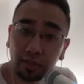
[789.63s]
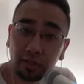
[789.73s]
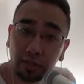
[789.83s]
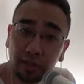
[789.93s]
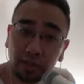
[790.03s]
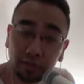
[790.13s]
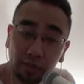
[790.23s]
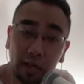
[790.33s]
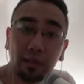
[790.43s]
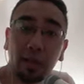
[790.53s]
consider
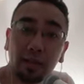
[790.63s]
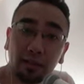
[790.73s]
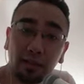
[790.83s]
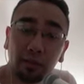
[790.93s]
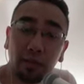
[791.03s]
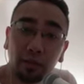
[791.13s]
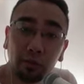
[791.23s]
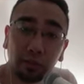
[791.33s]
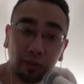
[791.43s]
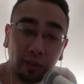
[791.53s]
subscribing and hitting the bell
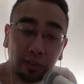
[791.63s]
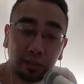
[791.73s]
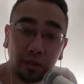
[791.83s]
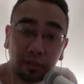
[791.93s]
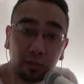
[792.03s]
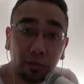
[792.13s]
notification button